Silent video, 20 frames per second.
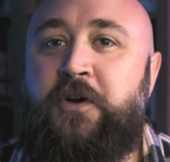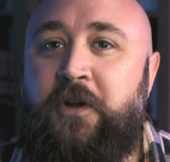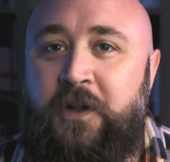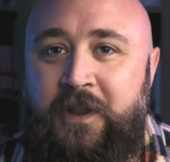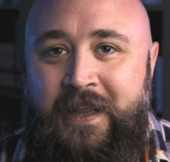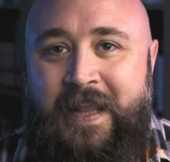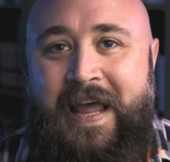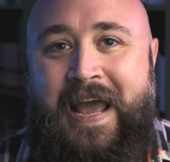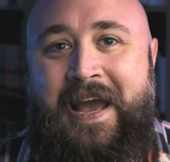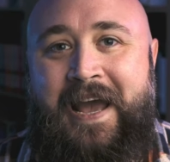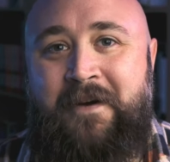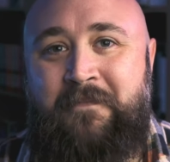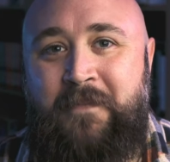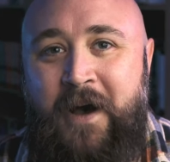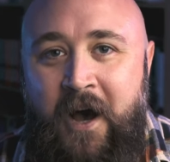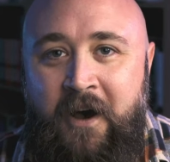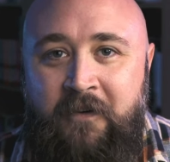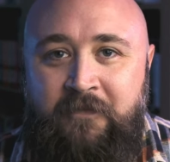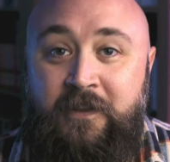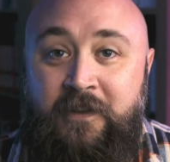lamb
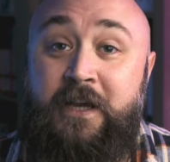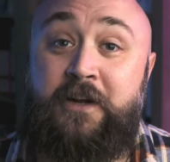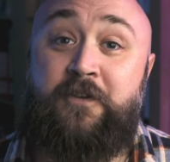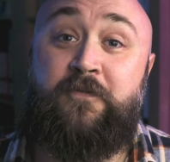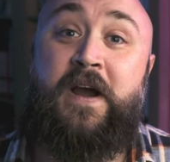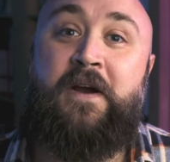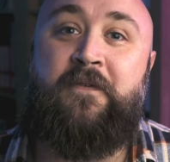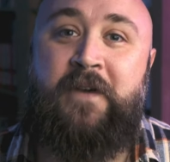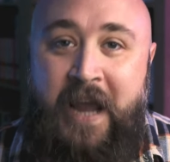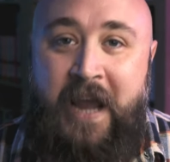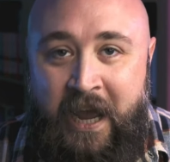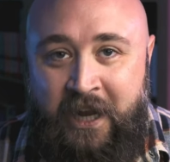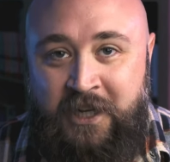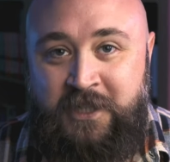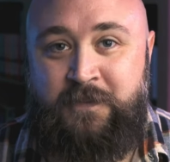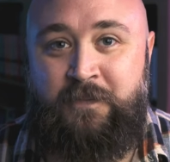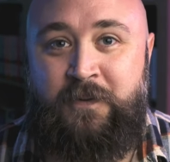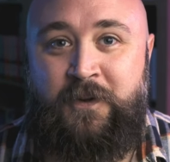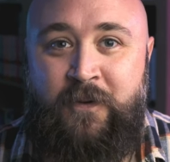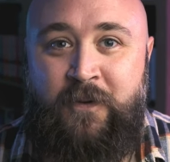of literary
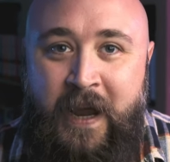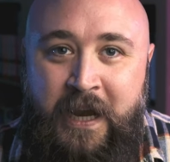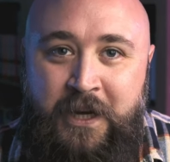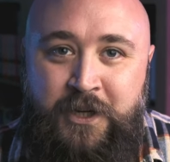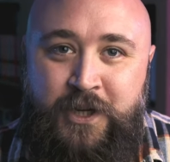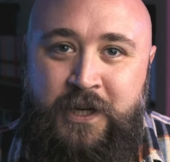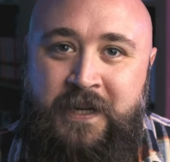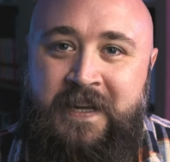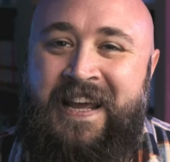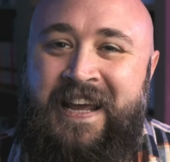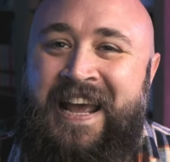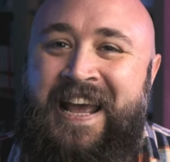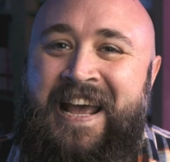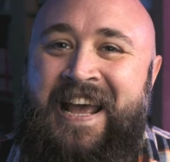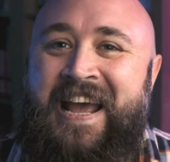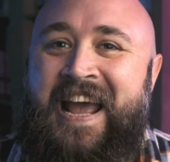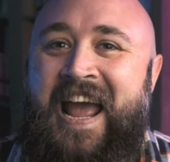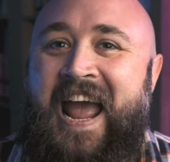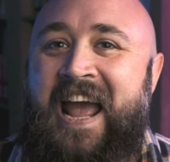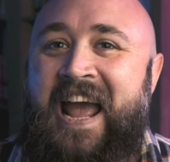exploration,
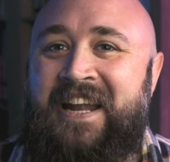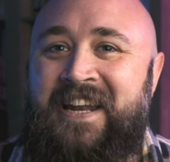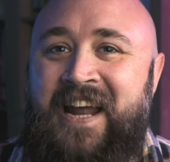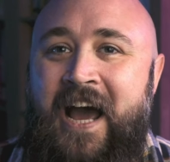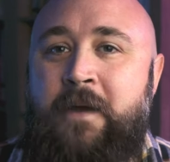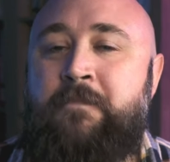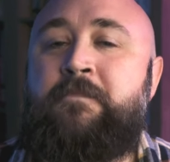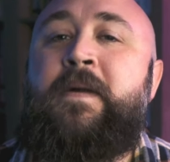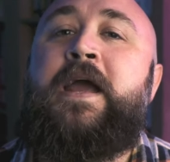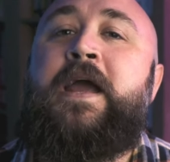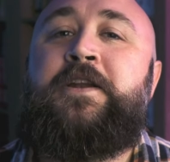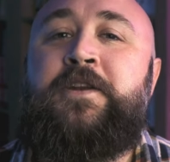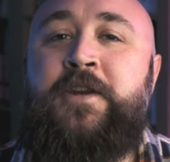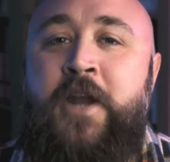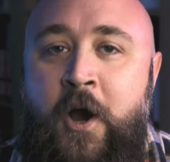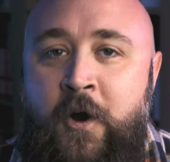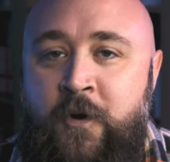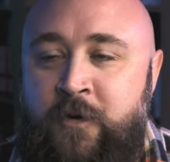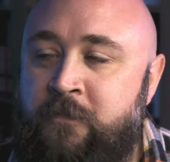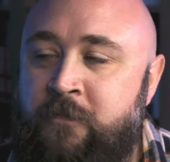and I made
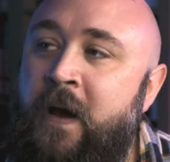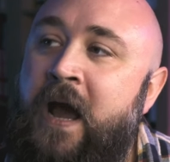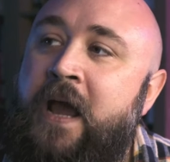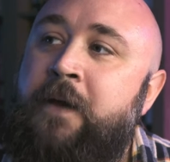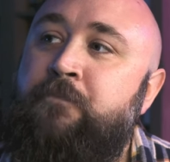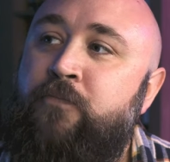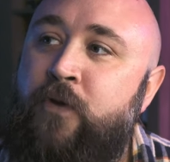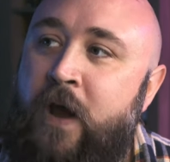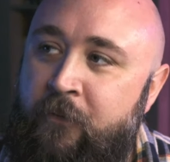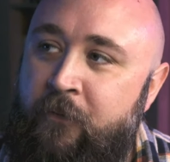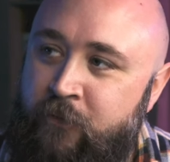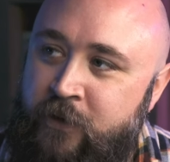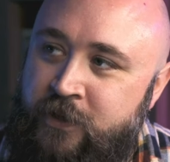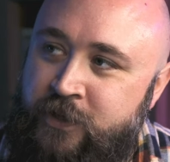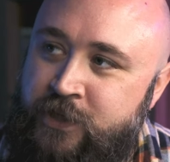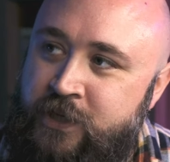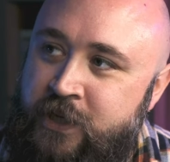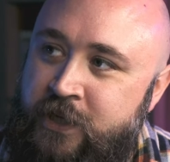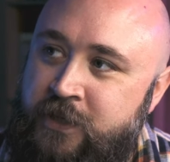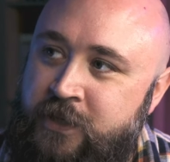known my
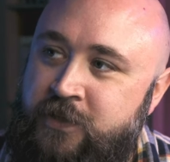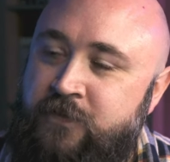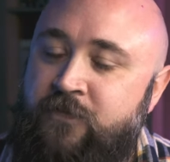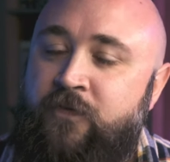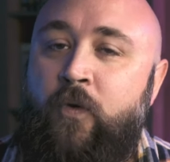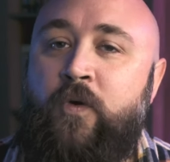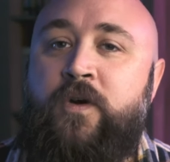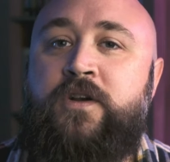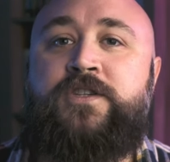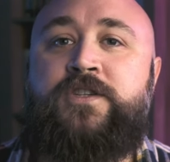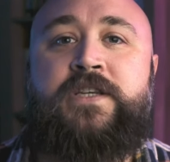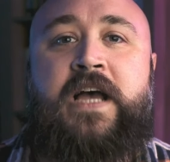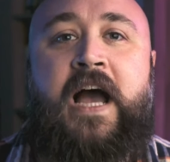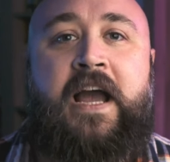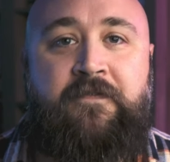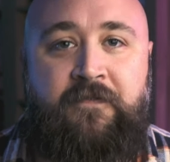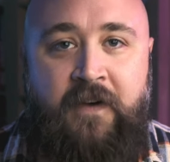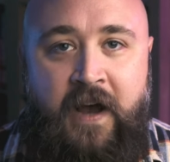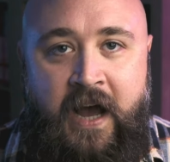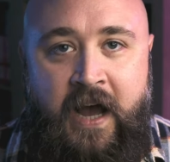preferences for
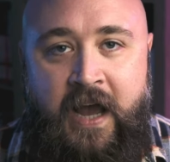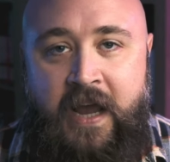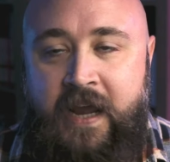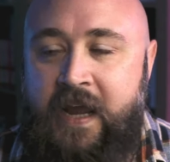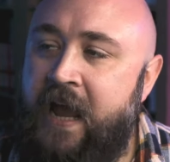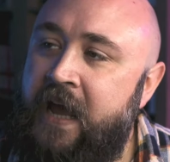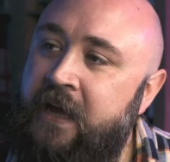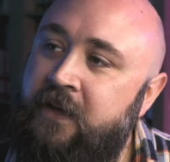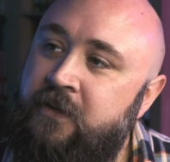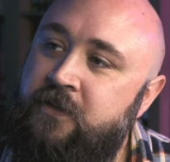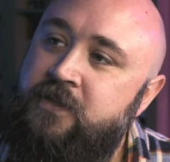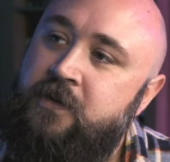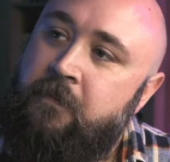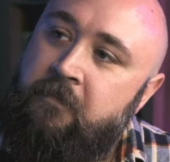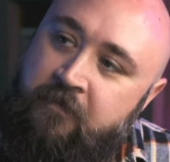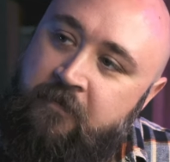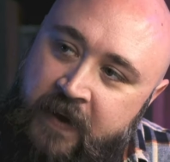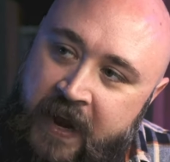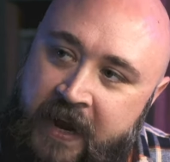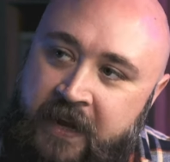sci-fi and some
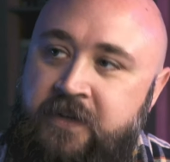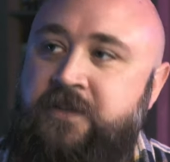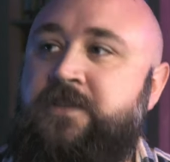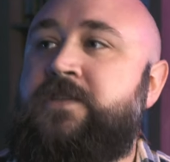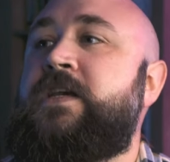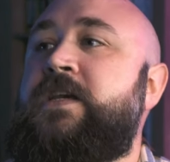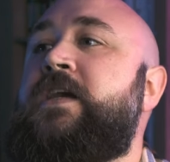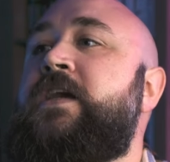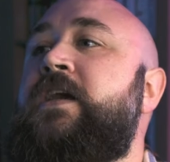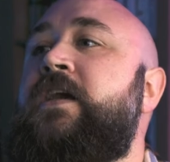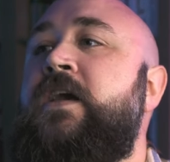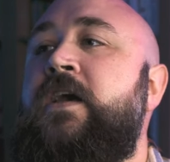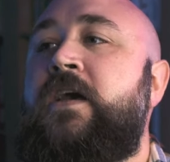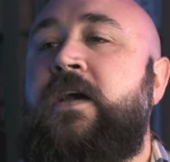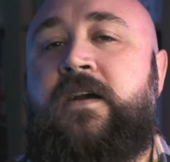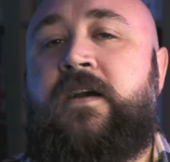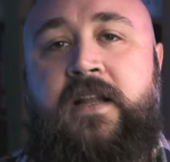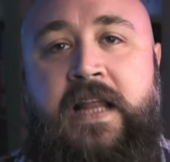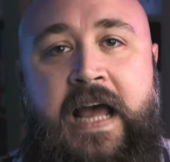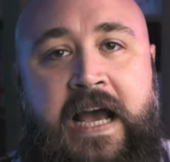fantasy,
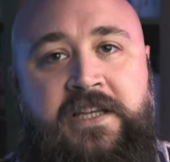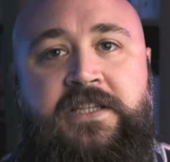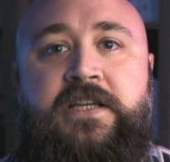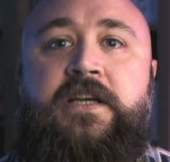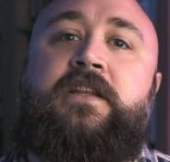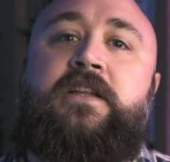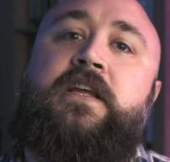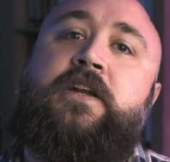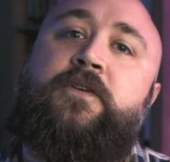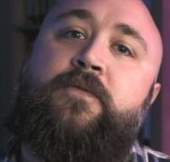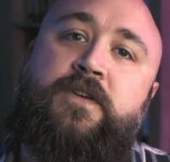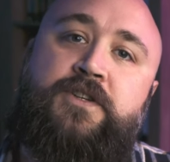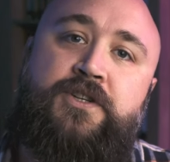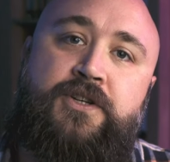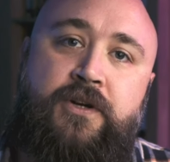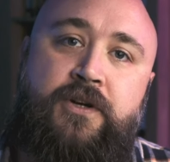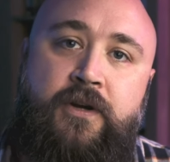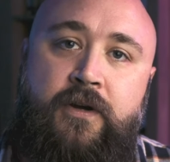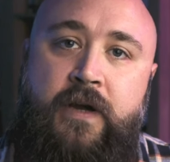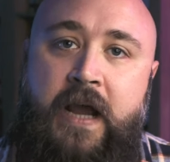classic
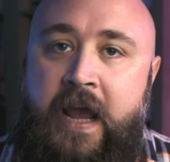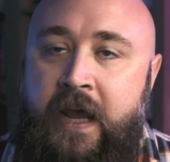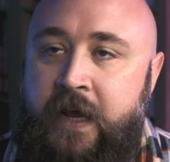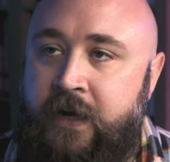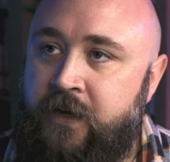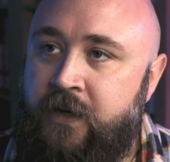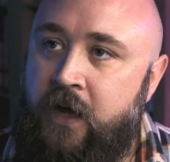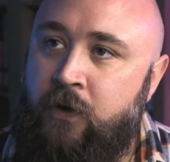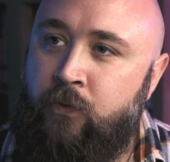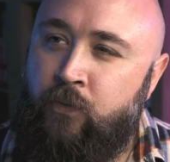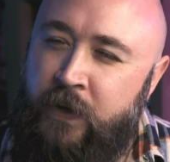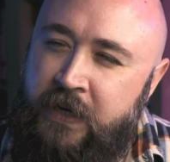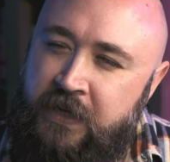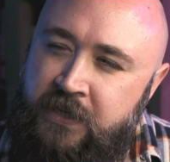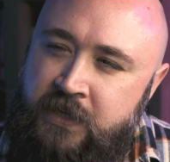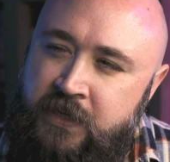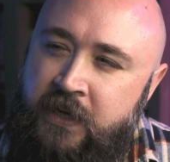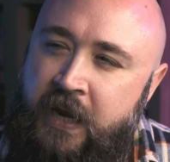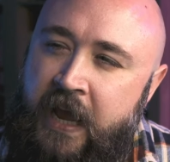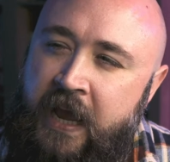literature, and a
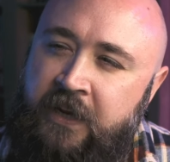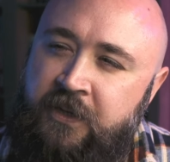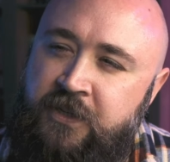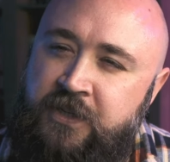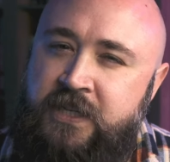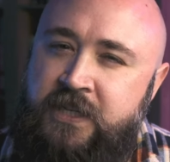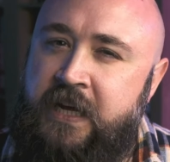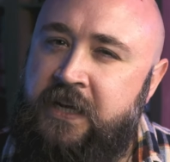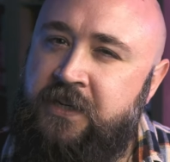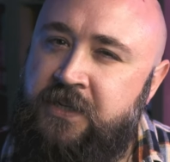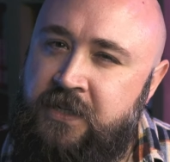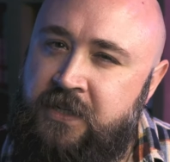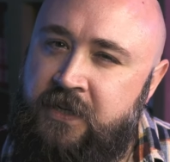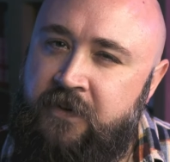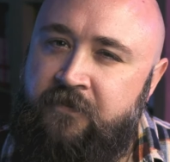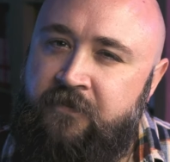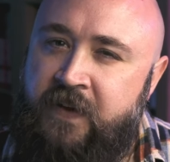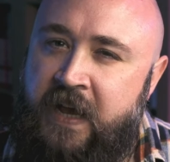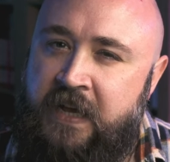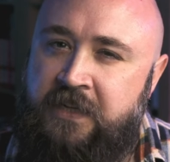recent and
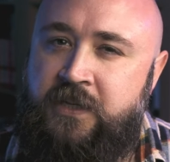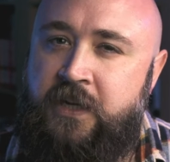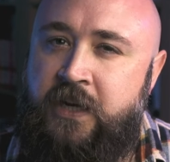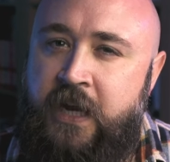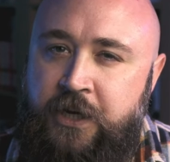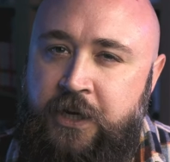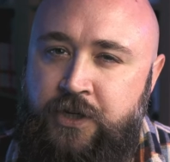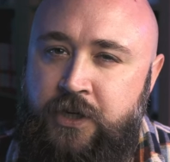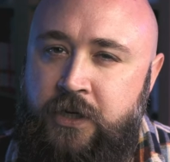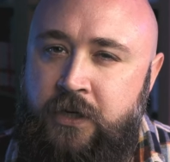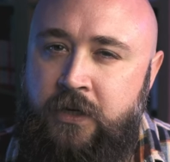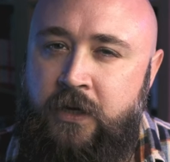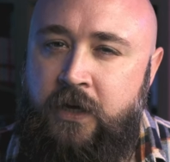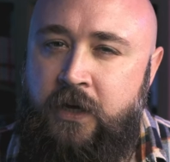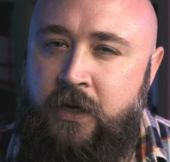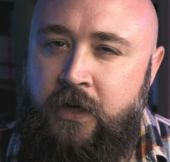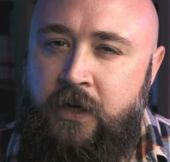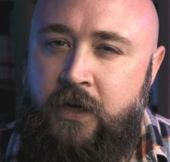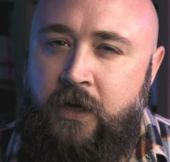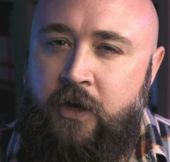tentative fascination
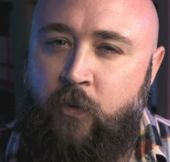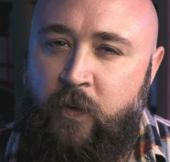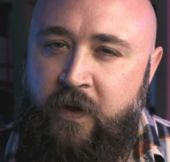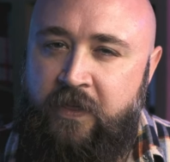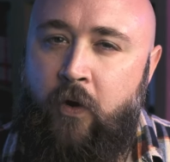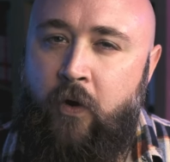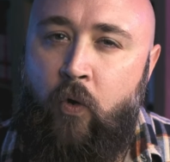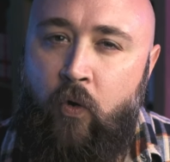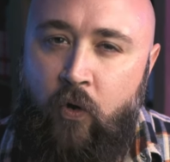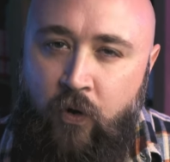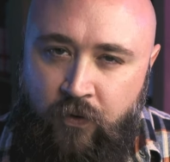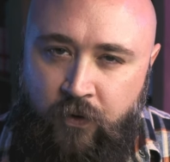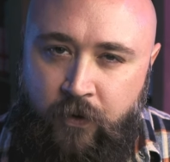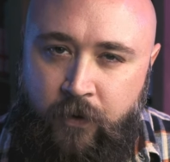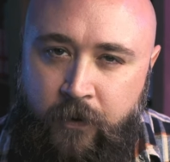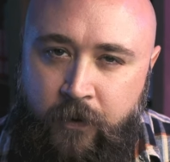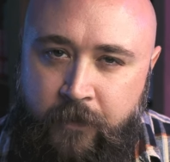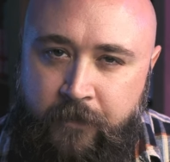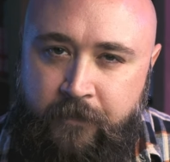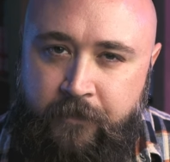with
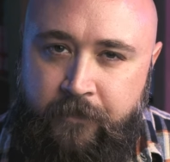horror.